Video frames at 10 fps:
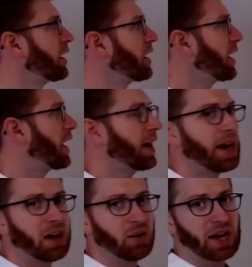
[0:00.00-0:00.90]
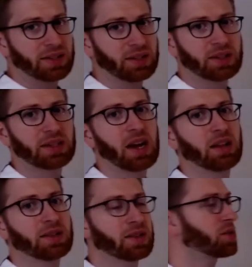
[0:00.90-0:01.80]
at how acid
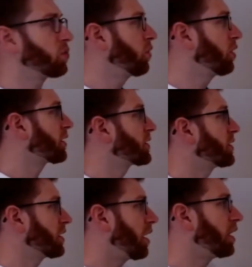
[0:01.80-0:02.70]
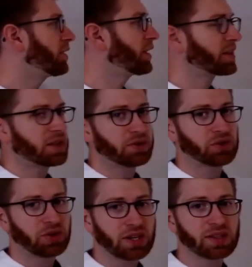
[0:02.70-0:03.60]
catalysis works in the context of a
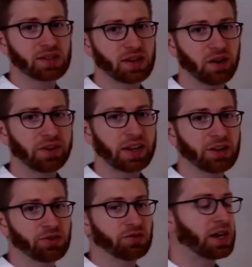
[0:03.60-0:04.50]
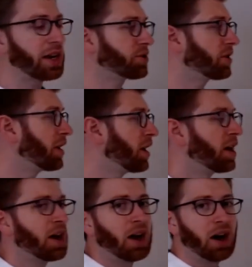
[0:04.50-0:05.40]
transesterification reaction
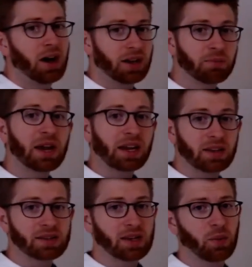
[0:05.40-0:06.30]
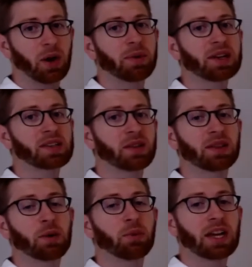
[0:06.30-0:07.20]
in a mechanistic way, because I think that
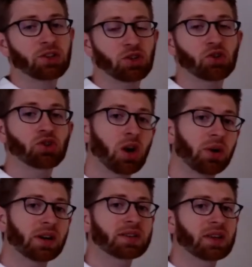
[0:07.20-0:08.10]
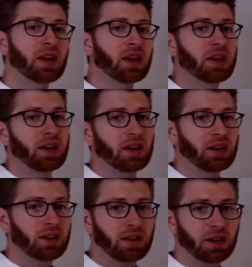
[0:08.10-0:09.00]
will actually show us in
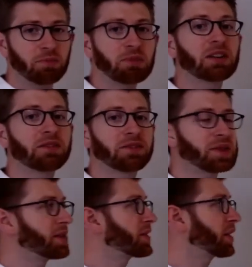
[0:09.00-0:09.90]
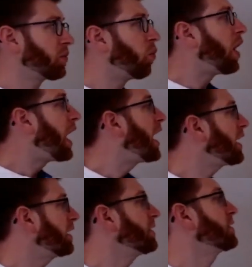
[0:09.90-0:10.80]
a meaningful sense like why it
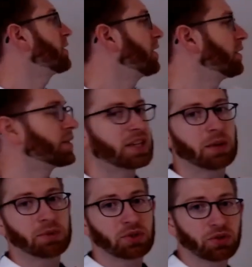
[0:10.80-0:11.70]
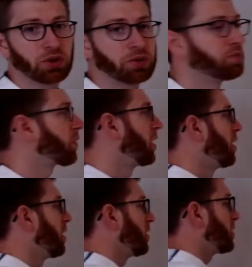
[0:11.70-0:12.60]
is that this statement's true.
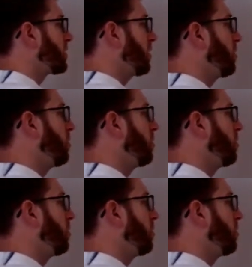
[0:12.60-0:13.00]
So